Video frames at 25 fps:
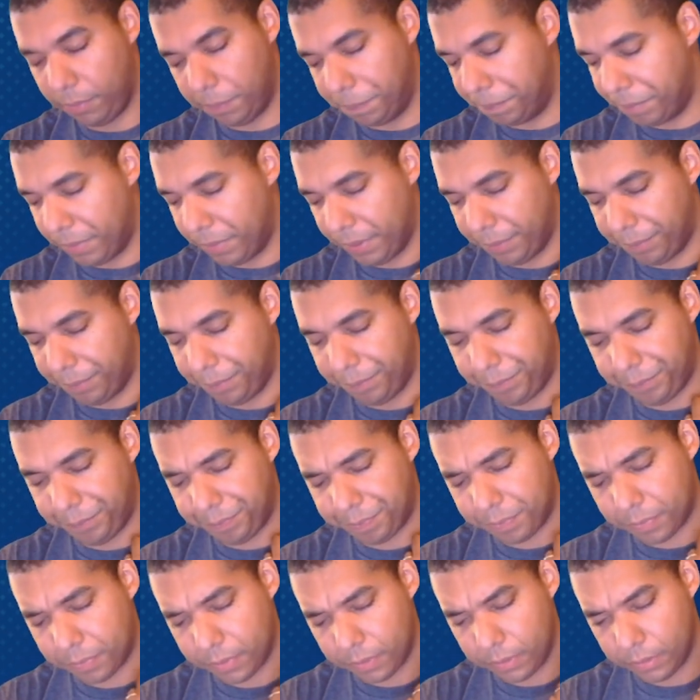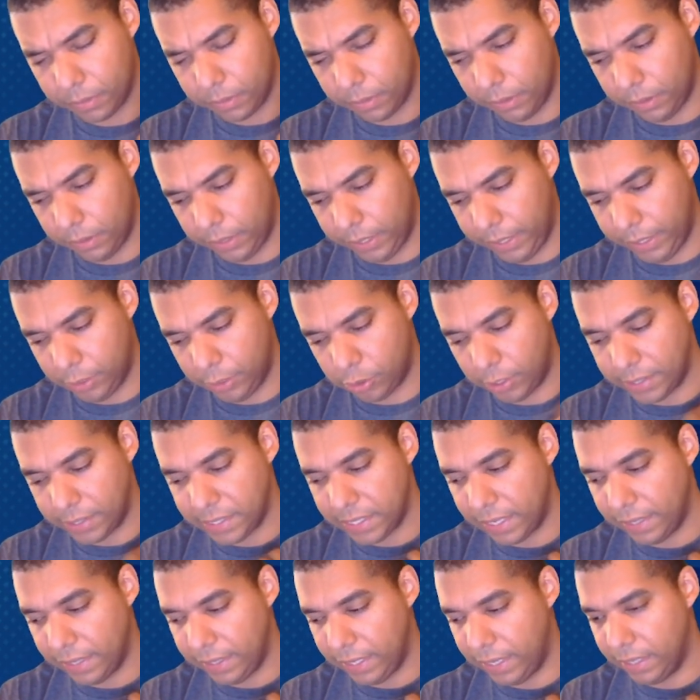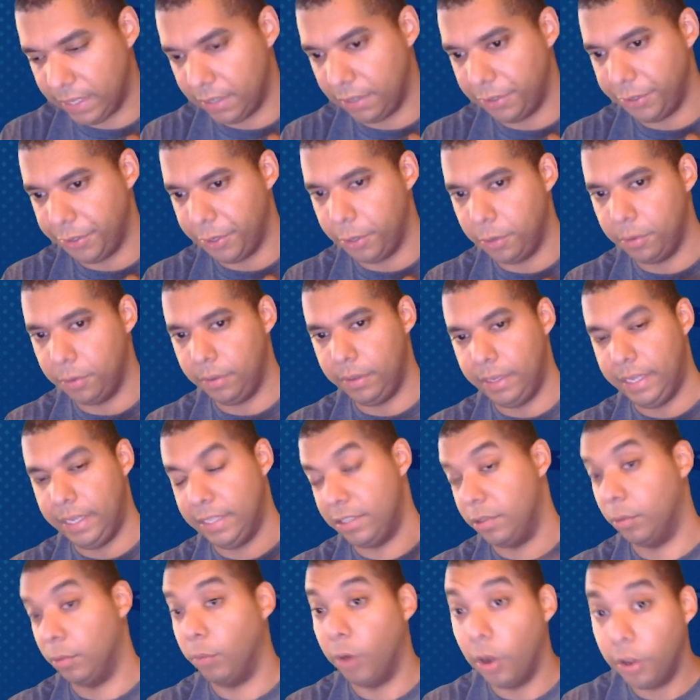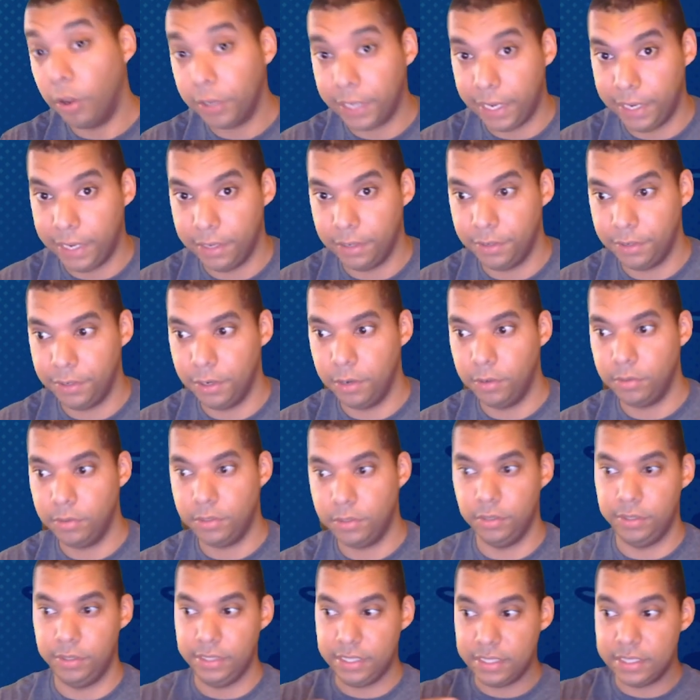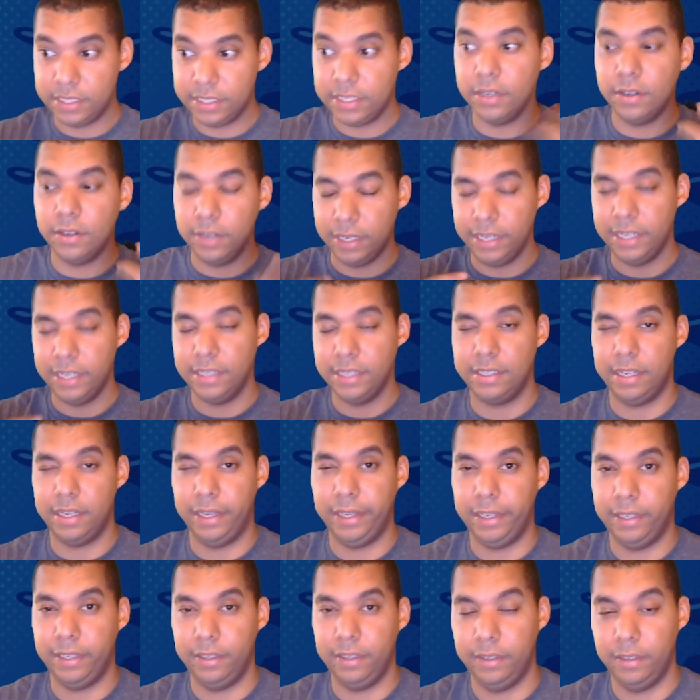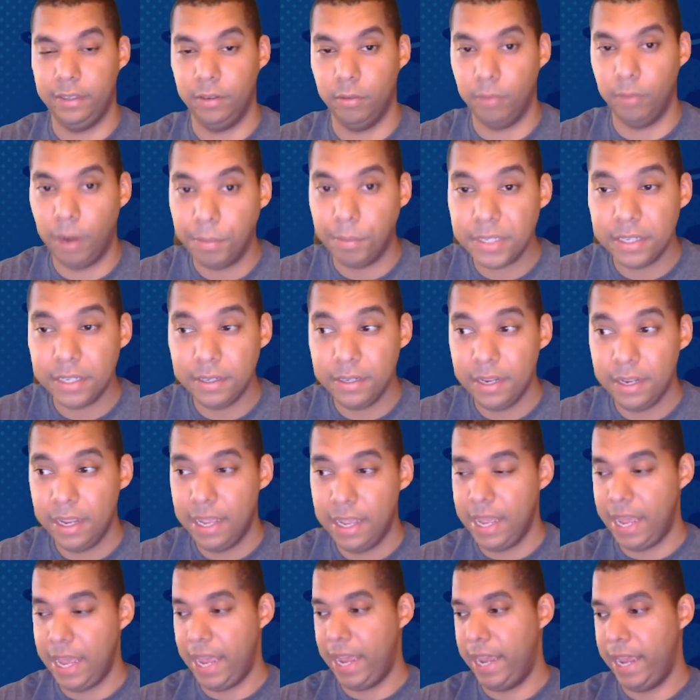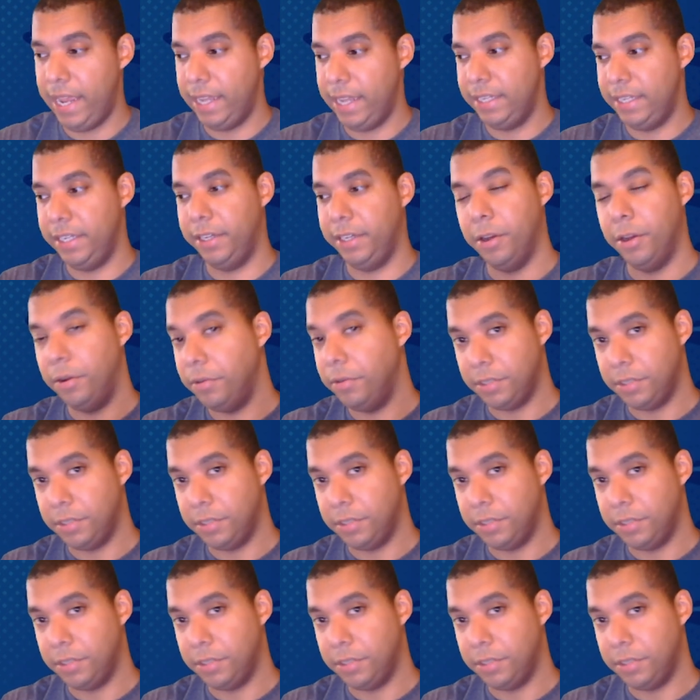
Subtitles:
But he tries to get the antidote. It's the wrong antidote, so he still is like corrupted. And he goes